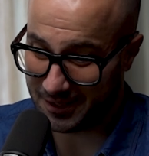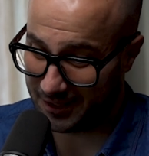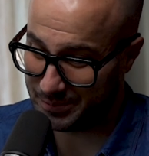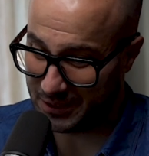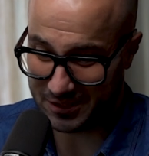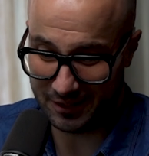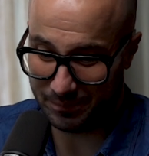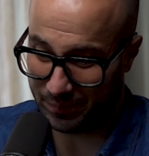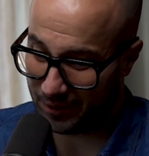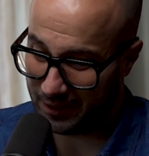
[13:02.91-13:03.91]
like especially
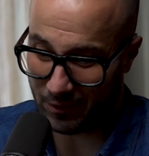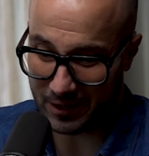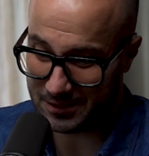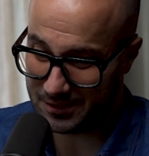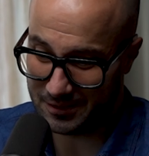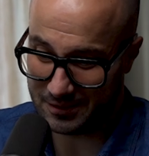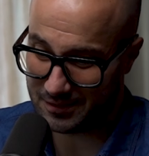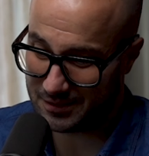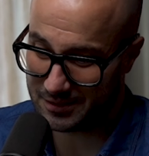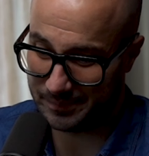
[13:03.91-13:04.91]

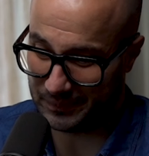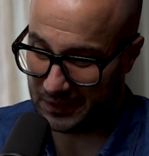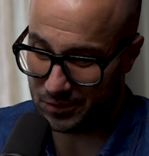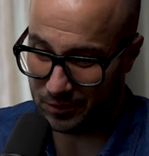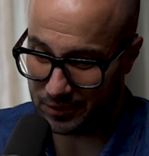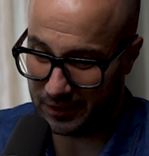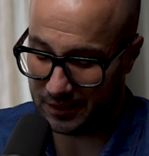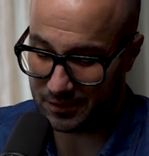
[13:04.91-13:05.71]
pre-races, it's usually